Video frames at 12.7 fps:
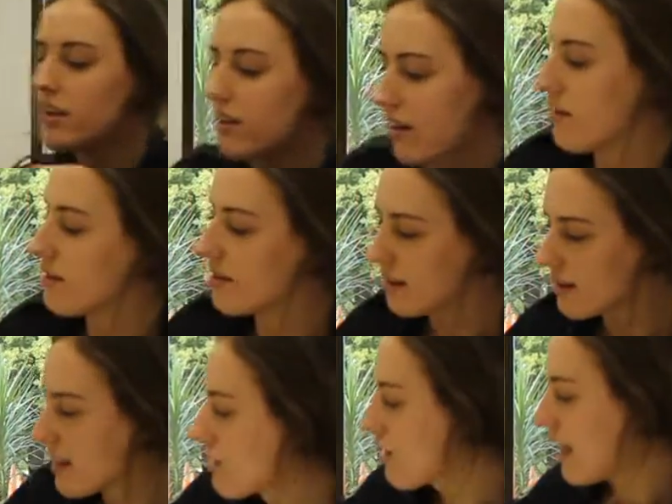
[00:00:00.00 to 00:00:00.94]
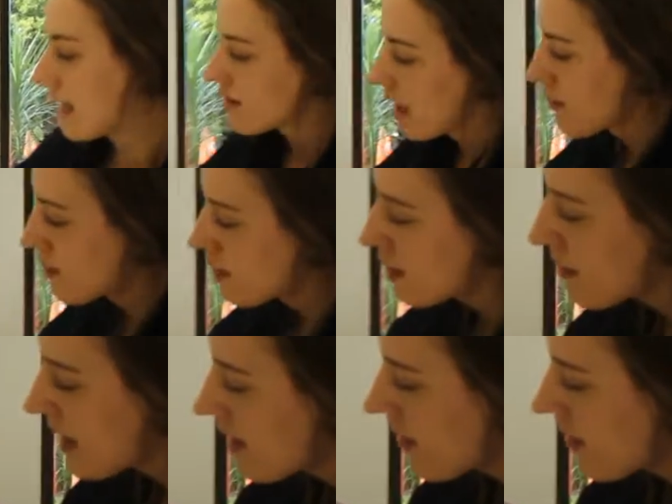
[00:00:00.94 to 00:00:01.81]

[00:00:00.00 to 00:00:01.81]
You can also see the charge at the top here.